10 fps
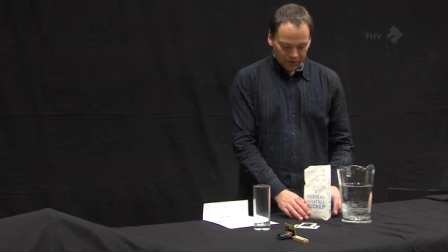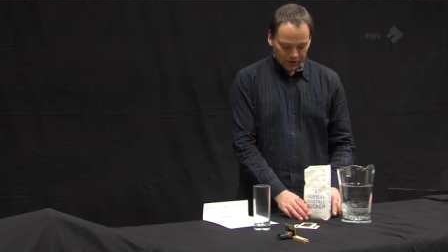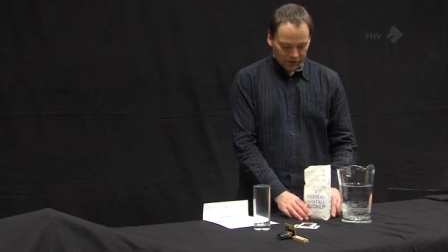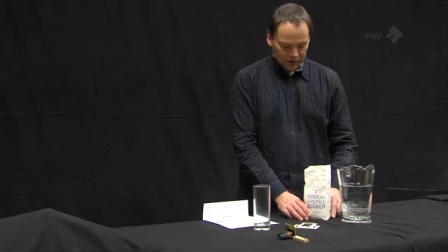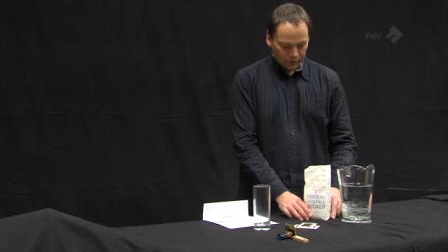In
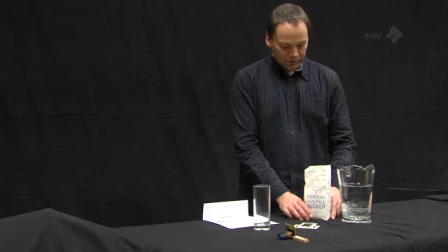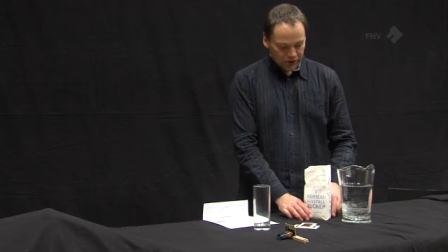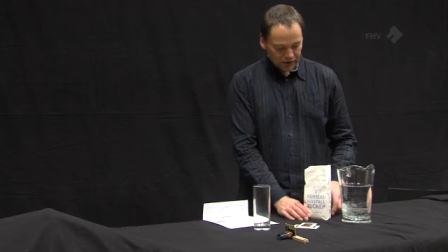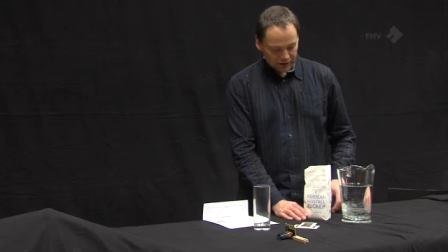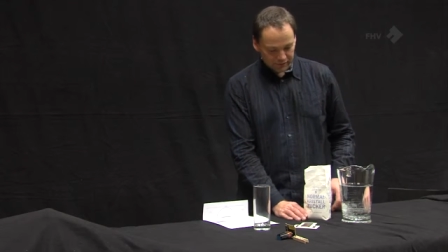addition,
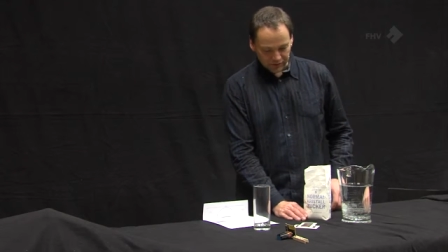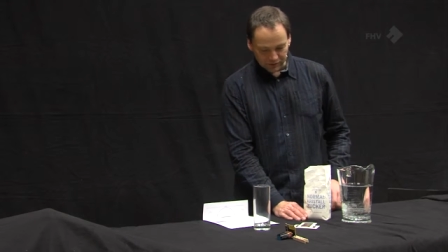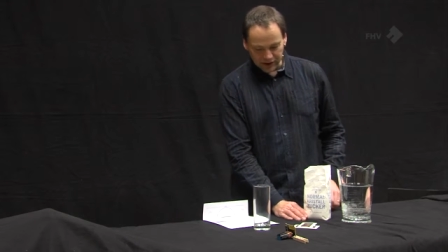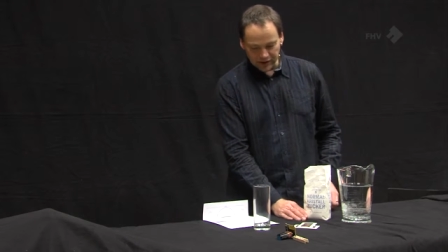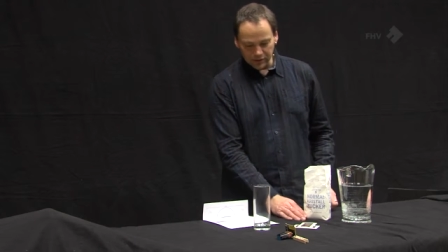we
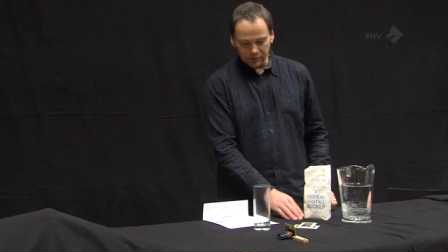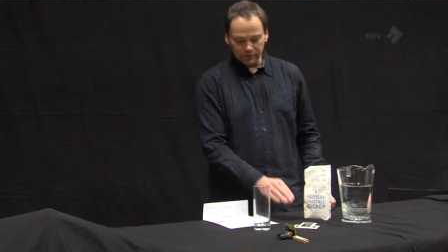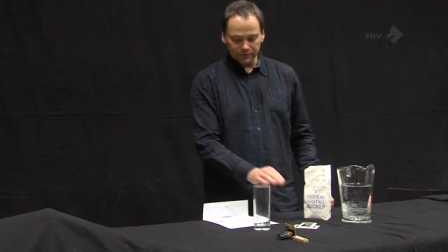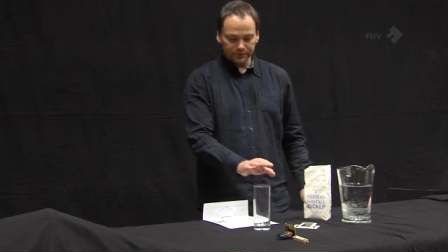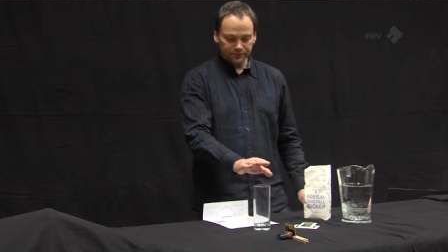need an
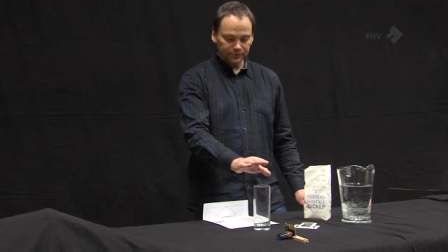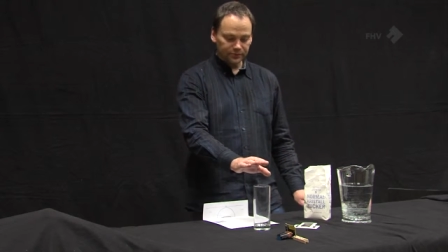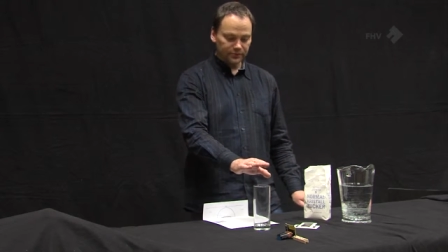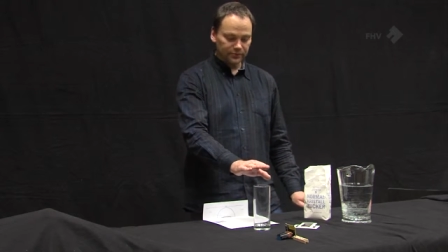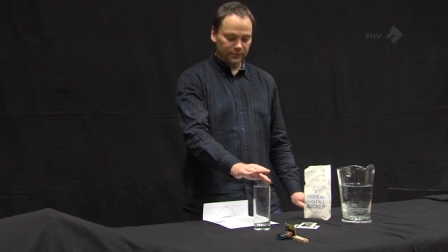optically
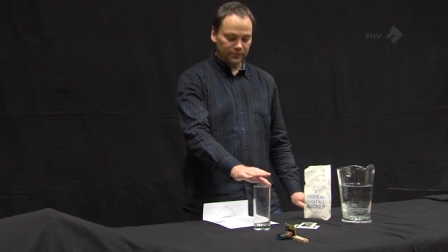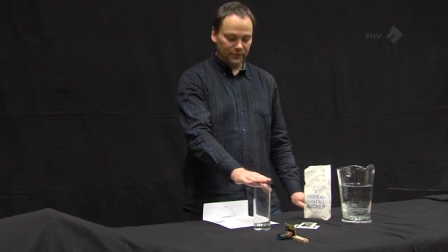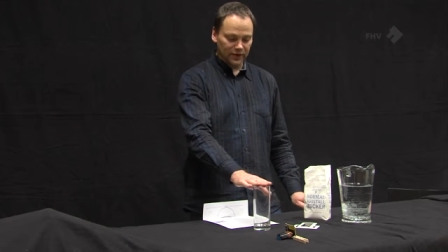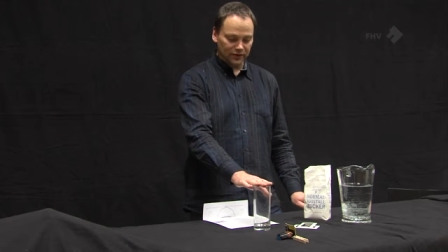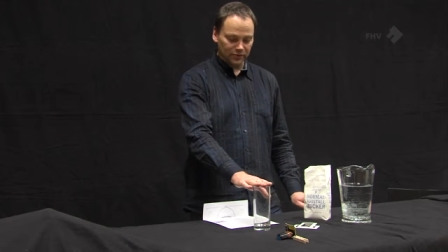active
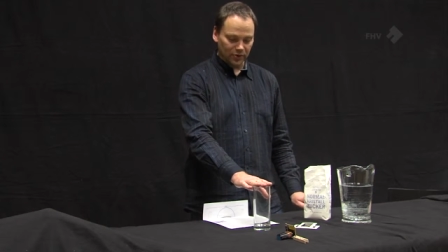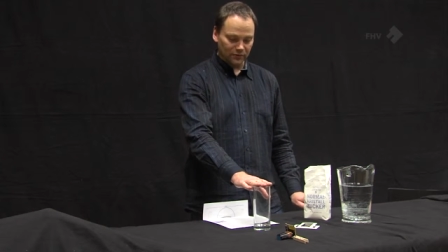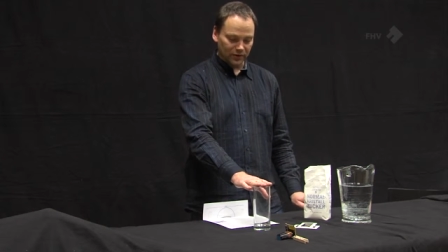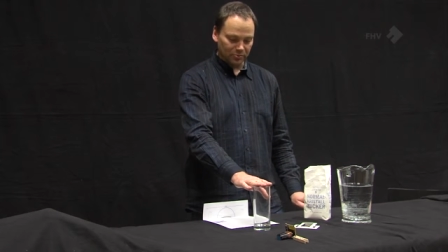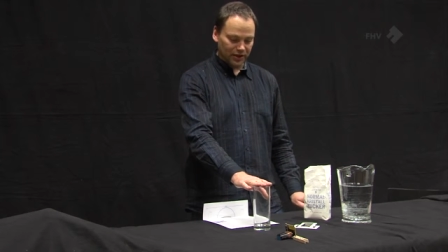medium in a
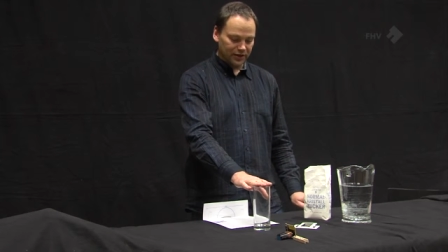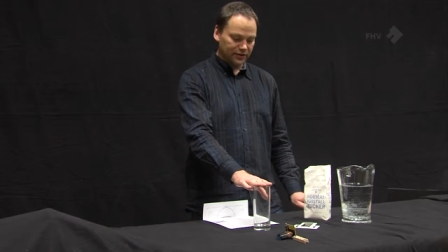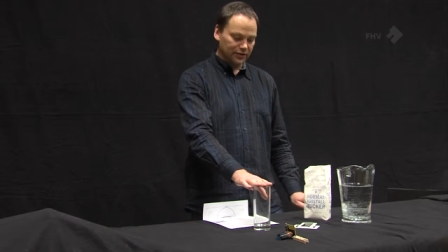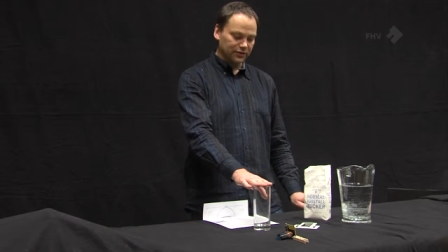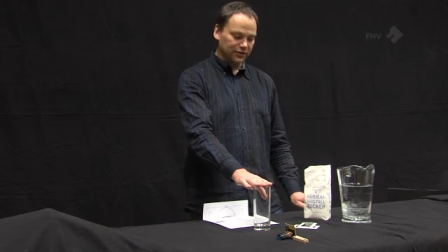glass
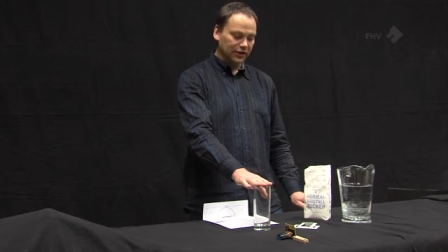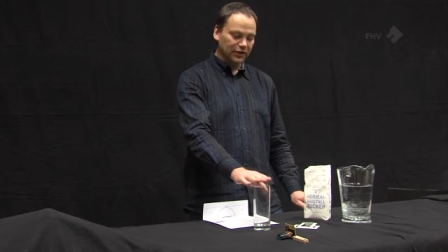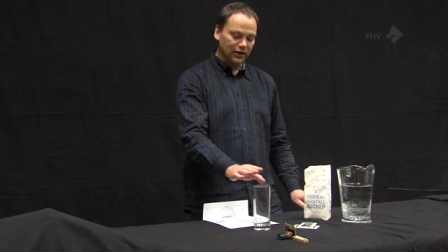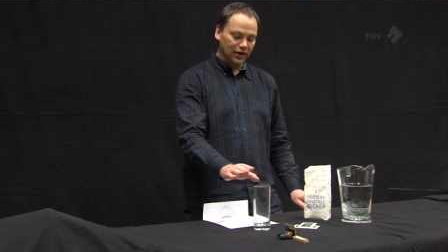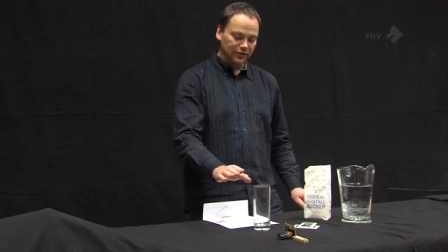container,
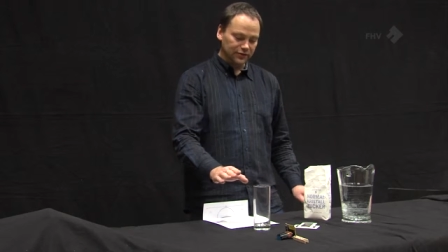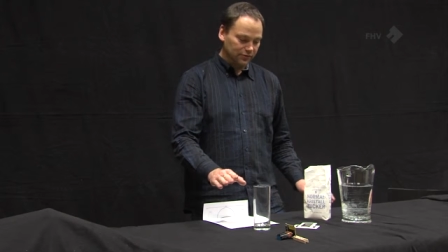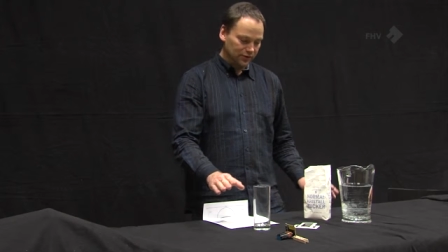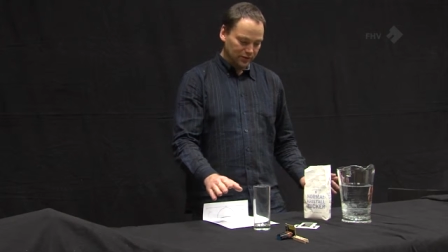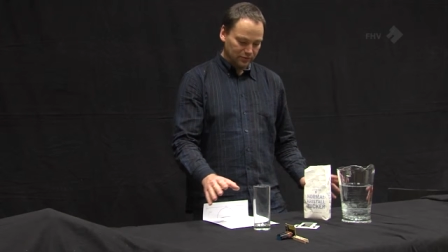
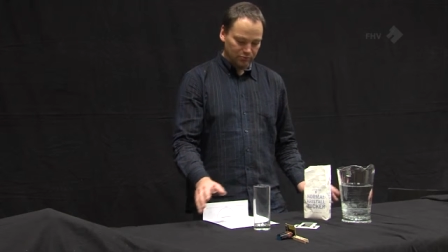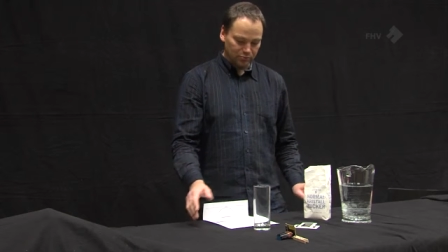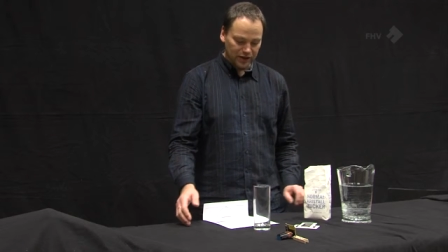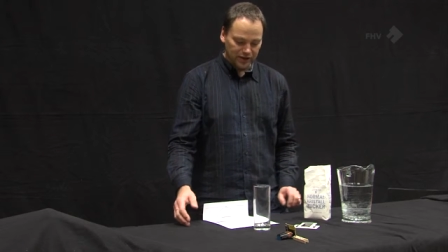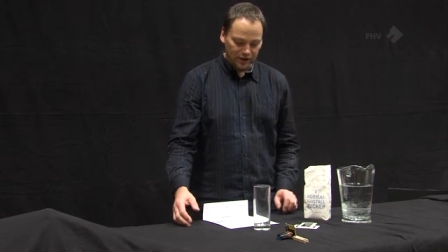such as a
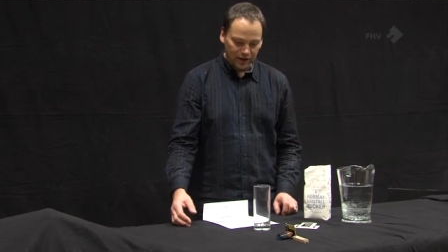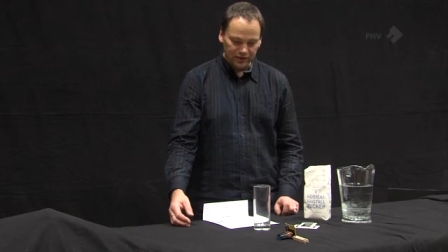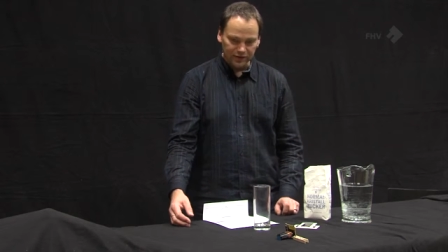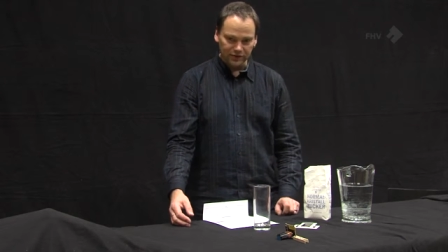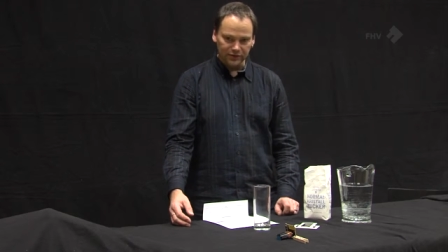drinking
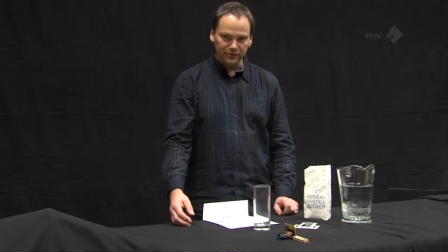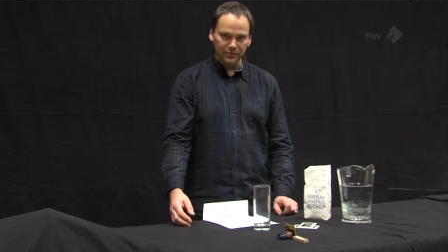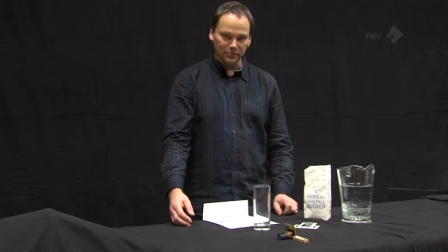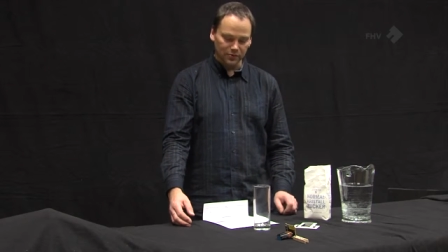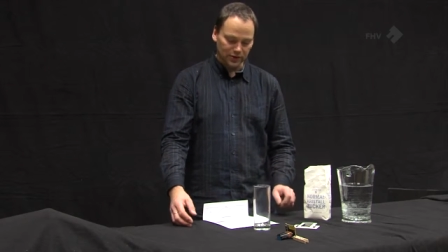glass or a
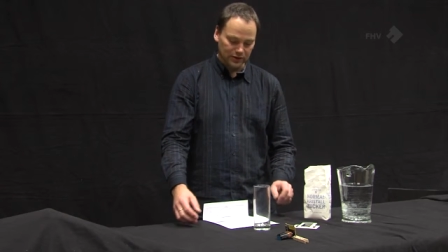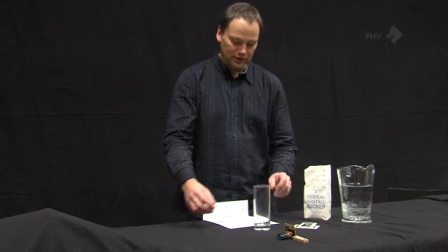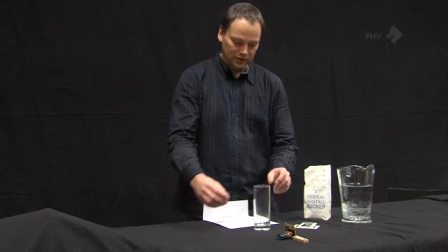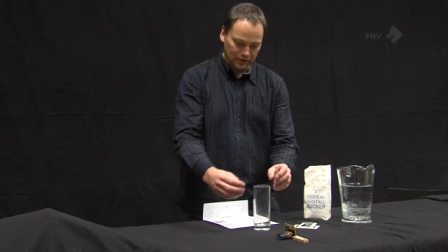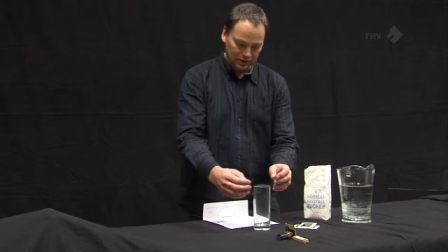beaker from
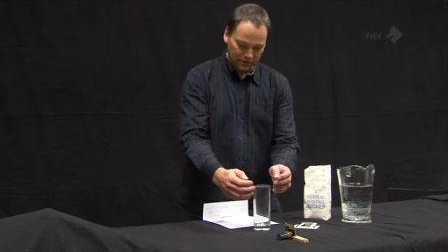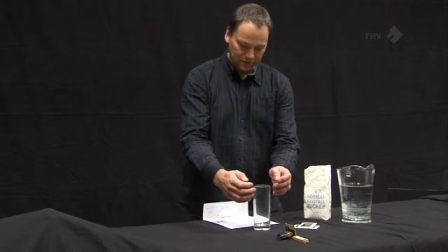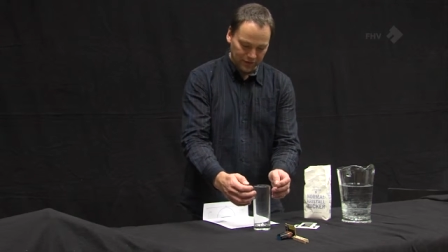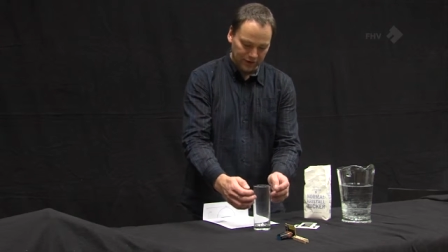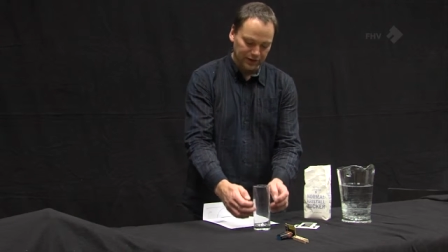the
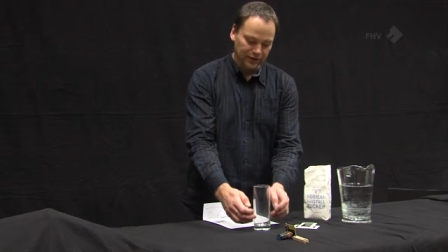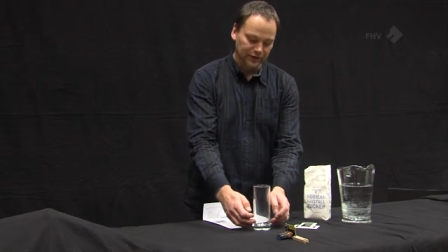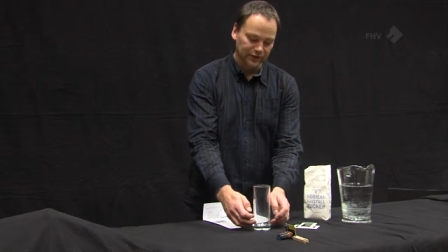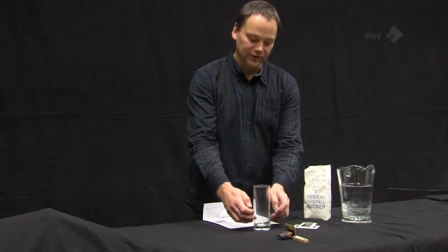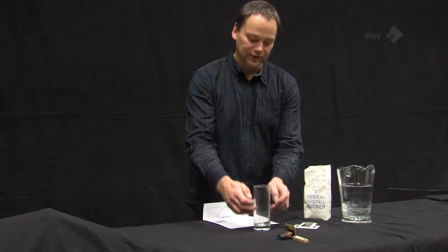laboratory.
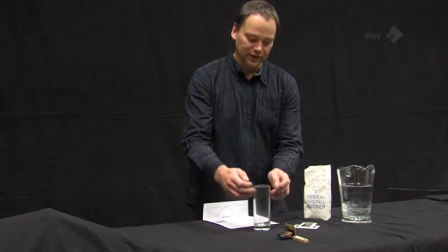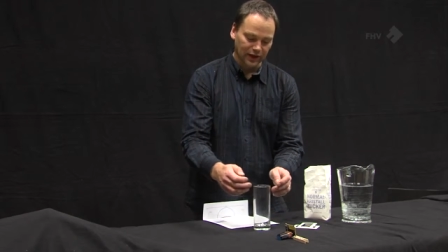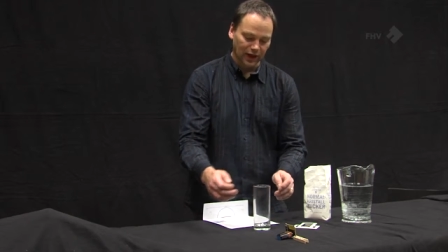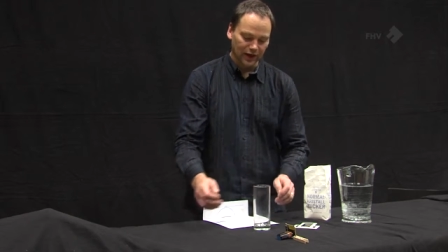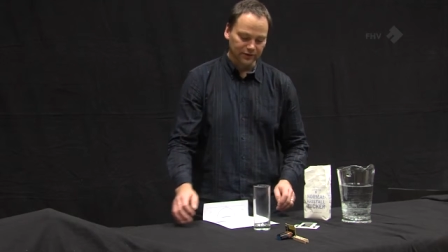
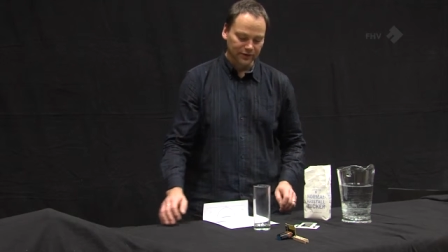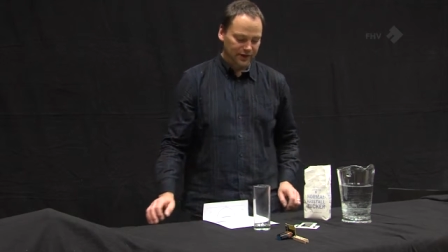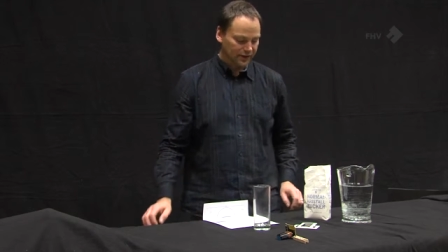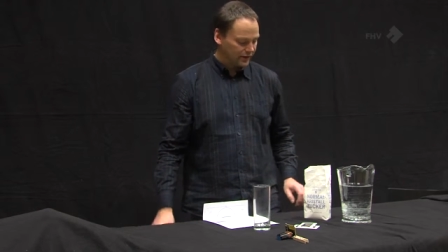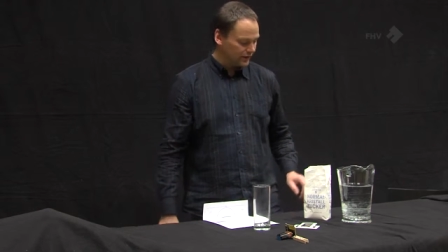The most
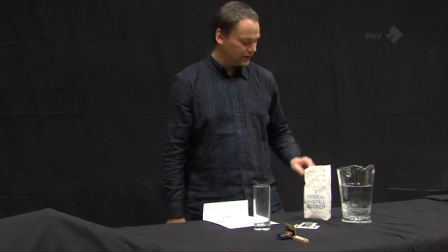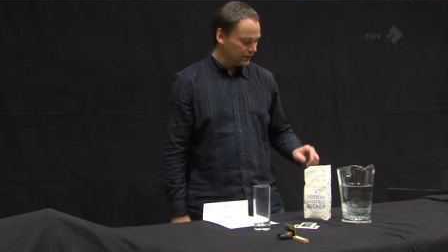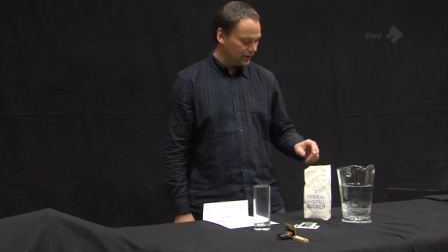important